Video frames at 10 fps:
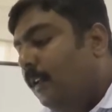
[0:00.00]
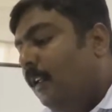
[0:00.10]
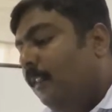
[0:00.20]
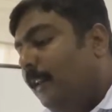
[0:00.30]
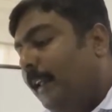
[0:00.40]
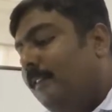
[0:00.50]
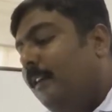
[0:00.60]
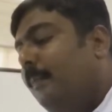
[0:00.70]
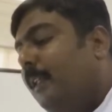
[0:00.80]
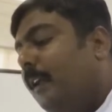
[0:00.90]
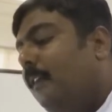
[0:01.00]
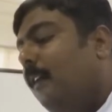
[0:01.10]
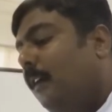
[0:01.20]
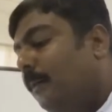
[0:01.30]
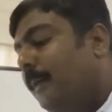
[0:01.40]
the next time I will
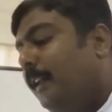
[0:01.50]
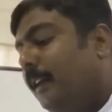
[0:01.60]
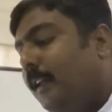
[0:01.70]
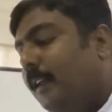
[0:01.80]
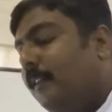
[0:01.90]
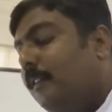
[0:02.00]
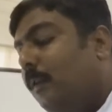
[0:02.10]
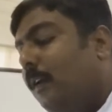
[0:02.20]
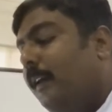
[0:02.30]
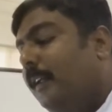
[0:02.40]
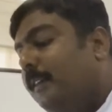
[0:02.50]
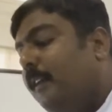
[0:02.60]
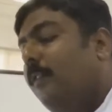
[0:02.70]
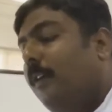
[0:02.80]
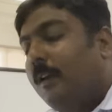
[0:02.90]
automatically increase the quantity and
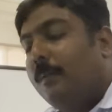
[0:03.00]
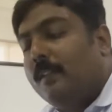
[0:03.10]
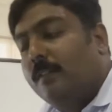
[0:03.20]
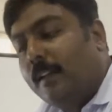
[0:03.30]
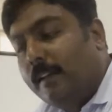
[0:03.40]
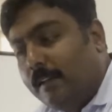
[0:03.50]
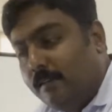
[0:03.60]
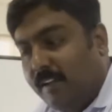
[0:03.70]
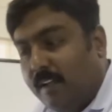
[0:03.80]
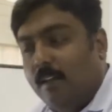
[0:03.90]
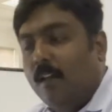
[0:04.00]
send 40 pieces for the next week.